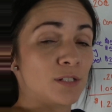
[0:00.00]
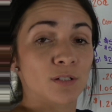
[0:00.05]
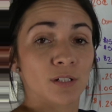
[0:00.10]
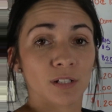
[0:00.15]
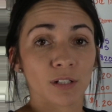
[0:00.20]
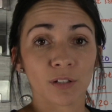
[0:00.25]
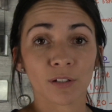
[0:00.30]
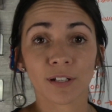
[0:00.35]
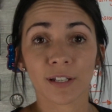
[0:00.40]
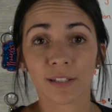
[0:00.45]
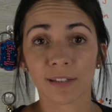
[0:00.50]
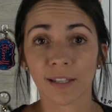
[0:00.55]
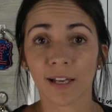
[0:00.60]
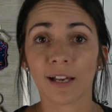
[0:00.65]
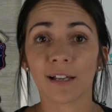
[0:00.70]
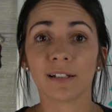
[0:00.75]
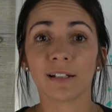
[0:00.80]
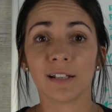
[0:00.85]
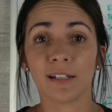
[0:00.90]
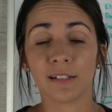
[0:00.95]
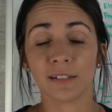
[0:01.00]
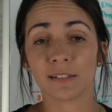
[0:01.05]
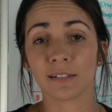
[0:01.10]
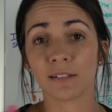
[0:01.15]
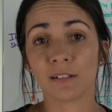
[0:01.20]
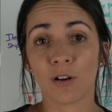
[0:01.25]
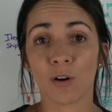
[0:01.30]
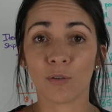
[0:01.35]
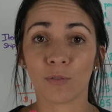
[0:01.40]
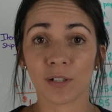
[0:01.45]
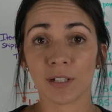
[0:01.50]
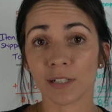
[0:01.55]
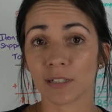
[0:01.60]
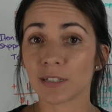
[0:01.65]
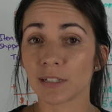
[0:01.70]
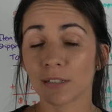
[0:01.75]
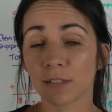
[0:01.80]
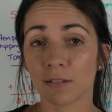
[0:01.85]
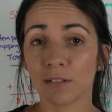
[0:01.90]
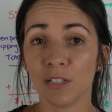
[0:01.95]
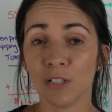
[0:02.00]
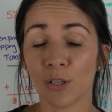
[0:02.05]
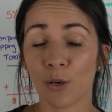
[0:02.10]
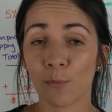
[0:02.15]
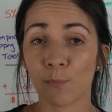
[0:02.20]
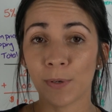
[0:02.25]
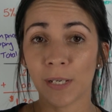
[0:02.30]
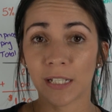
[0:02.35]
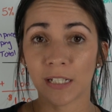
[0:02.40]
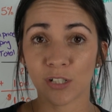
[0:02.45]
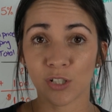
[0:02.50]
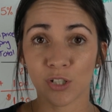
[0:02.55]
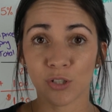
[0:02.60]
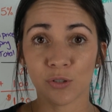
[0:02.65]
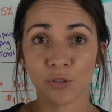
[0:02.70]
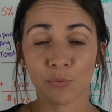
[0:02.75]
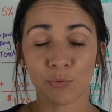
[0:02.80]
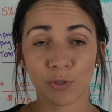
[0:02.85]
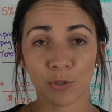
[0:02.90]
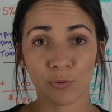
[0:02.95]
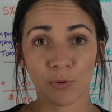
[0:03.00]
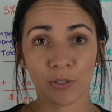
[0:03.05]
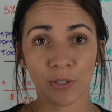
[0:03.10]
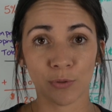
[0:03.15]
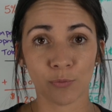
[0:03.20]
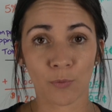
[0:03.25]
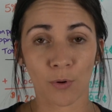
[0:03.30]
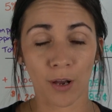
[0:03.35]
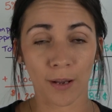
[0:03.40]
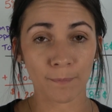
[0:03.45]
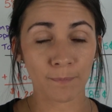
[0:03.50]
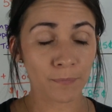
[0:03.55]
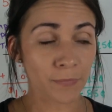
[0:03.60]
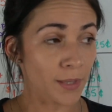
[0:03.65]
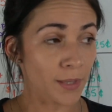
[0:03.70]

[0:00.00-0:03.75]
you can look at that and always, pick and choose which one you want.